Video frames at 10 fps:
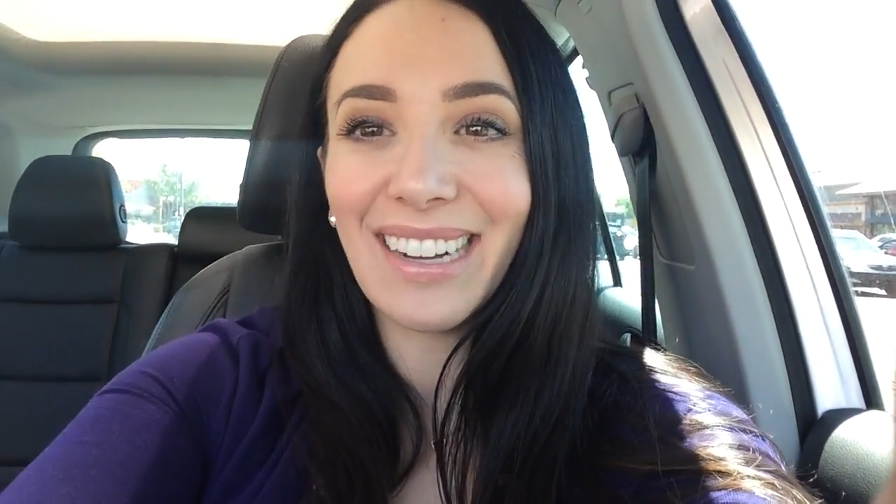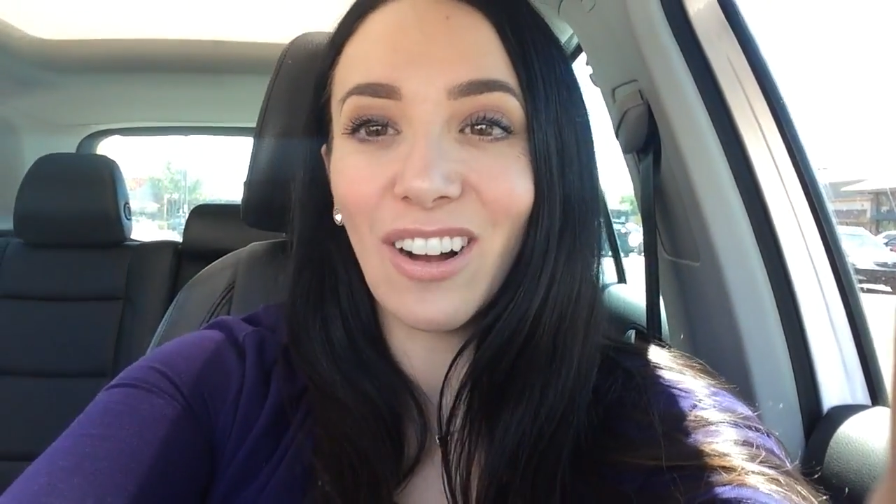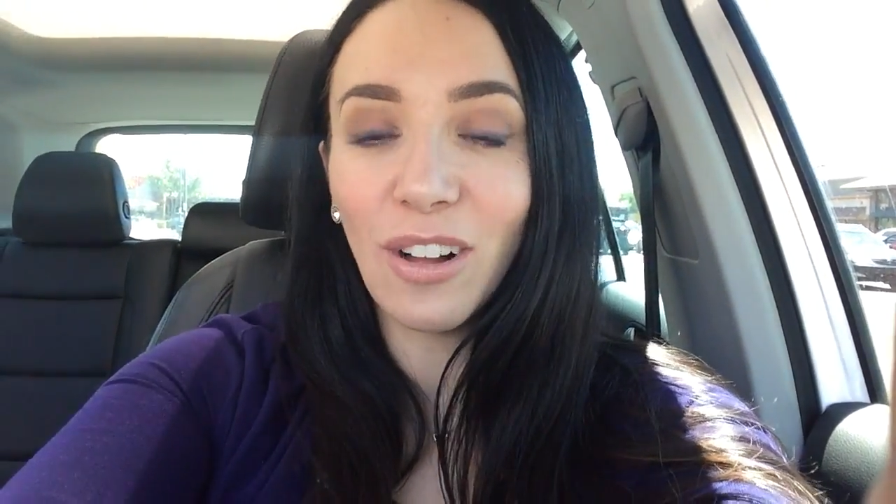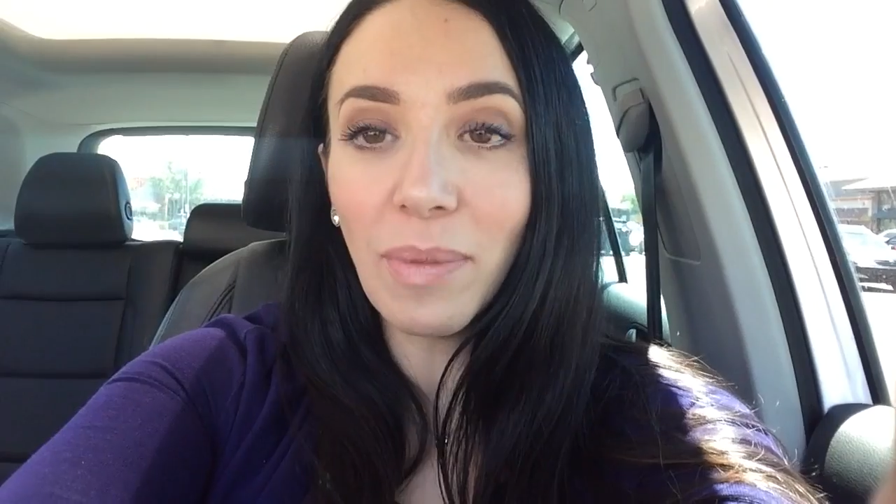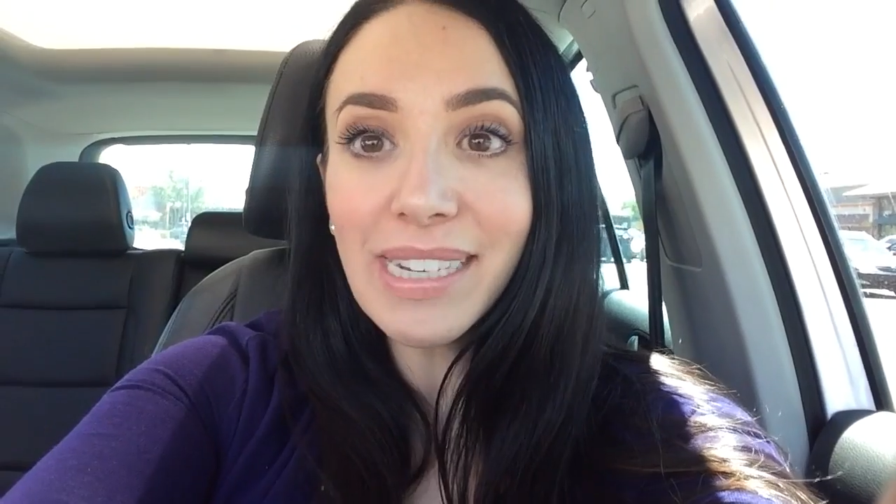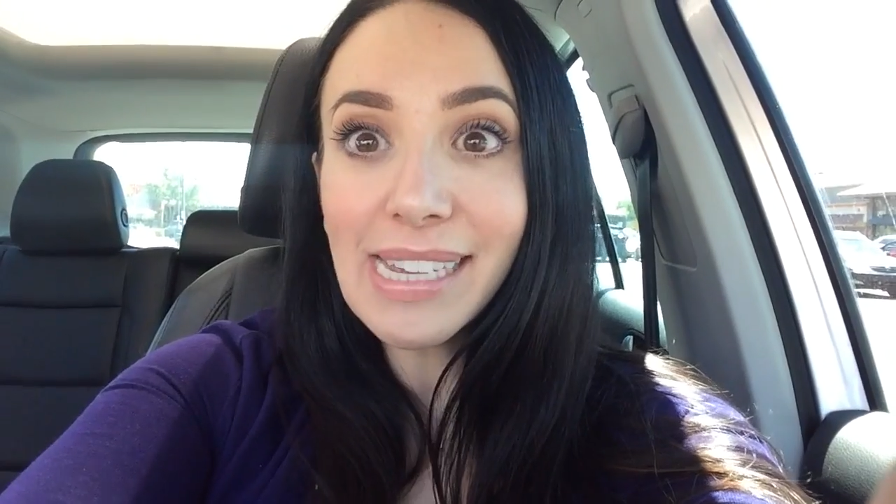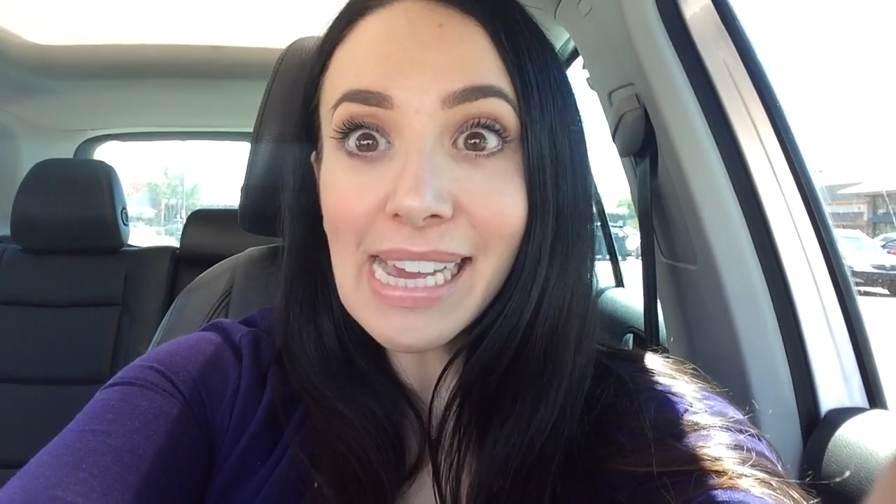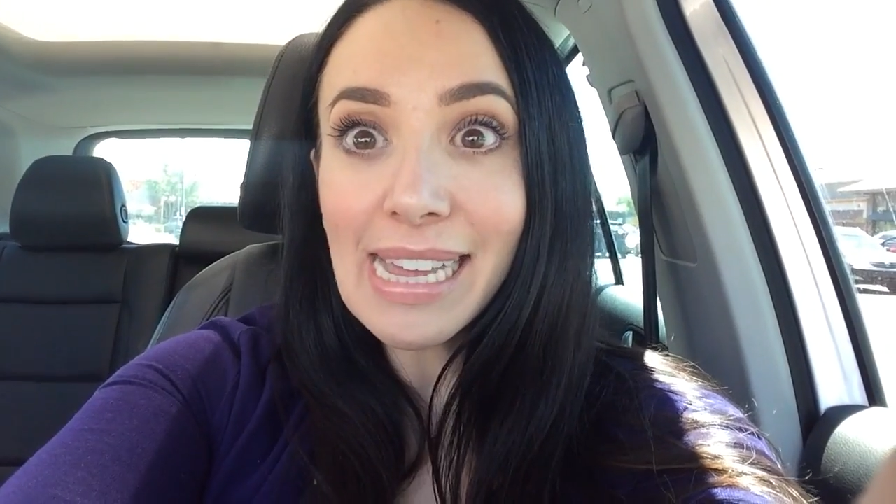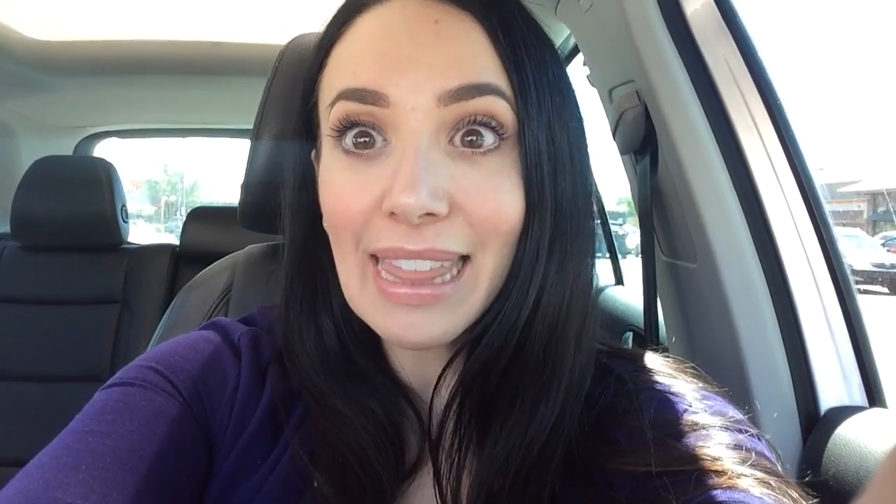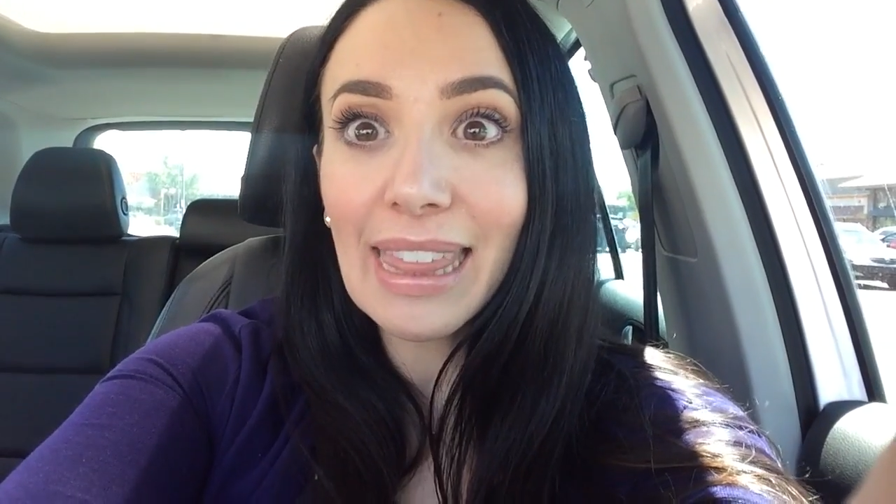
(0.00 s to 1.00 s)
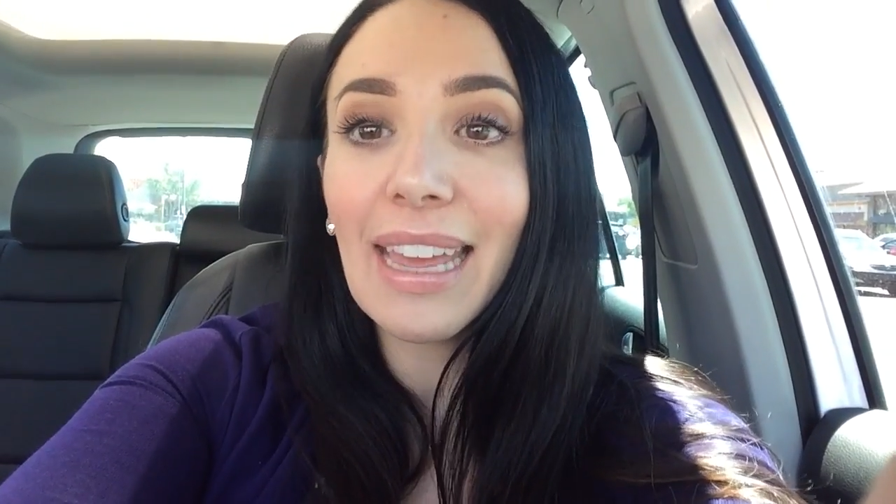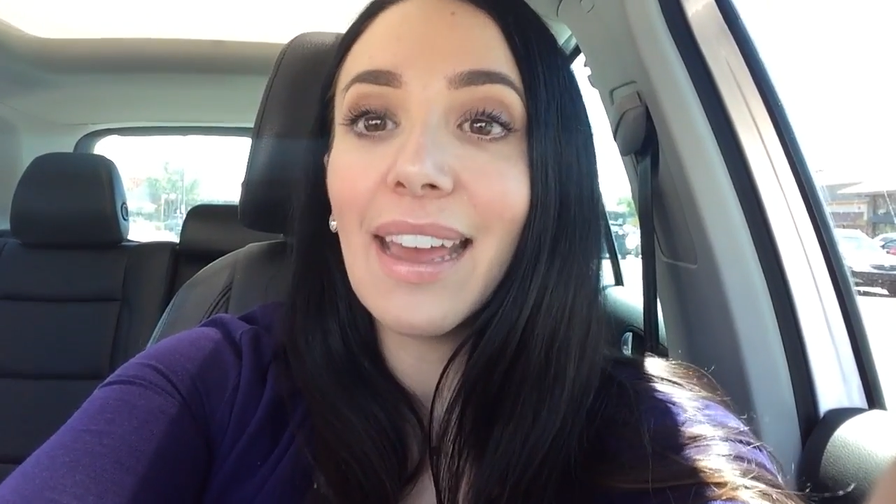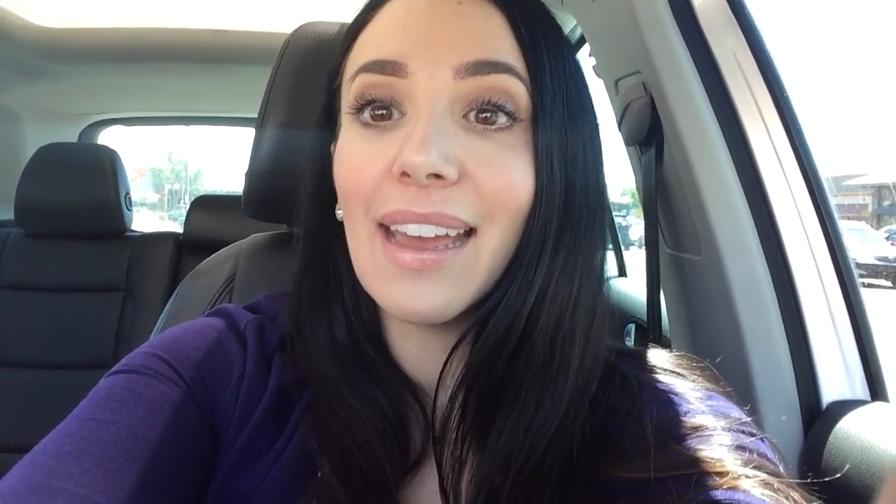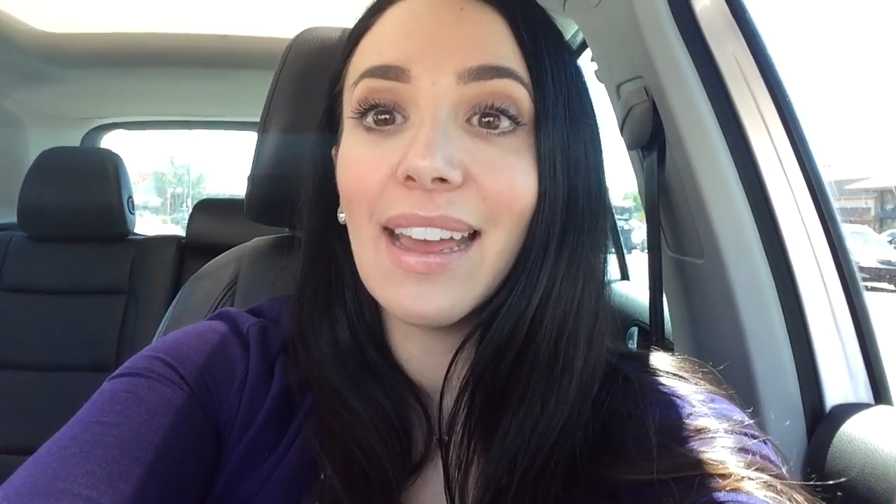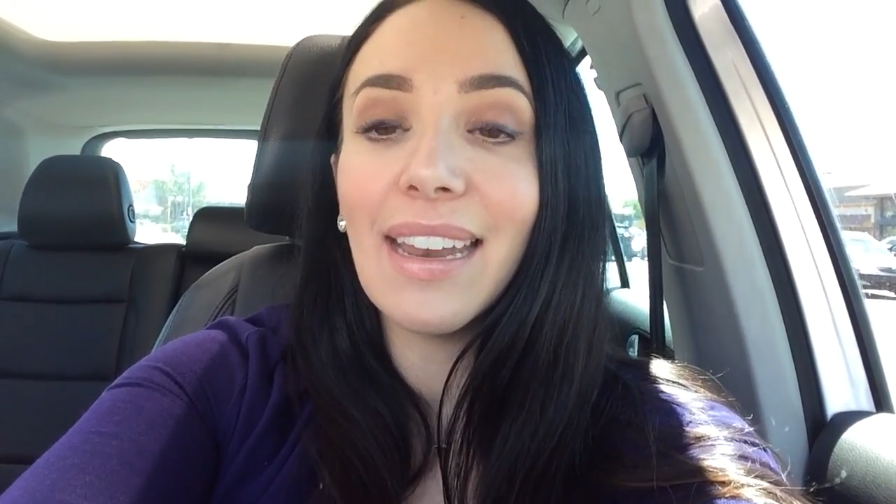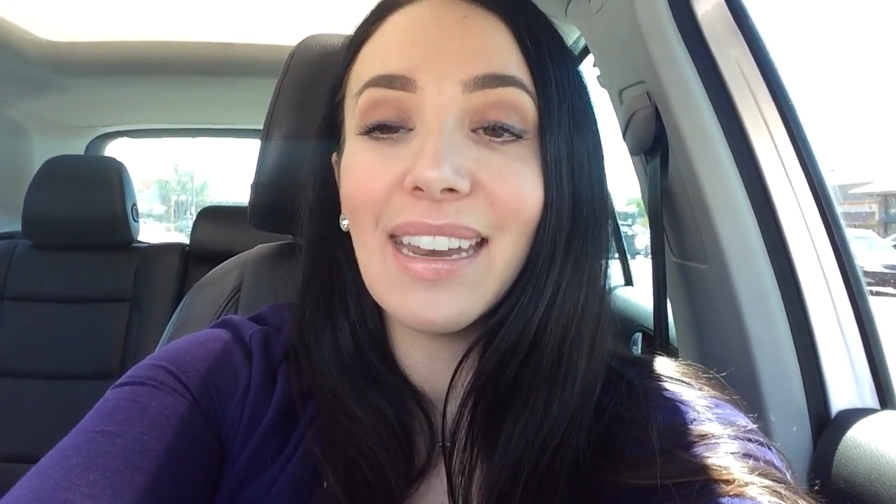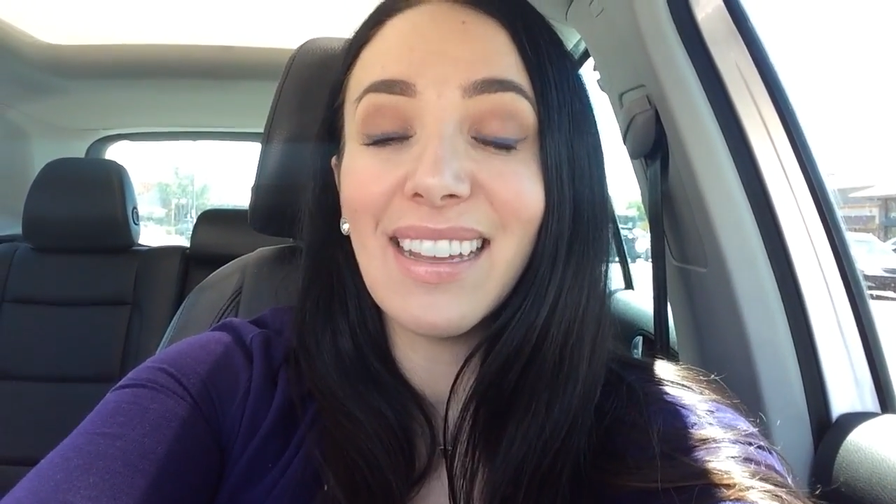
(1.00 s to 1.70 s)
all my teeth, and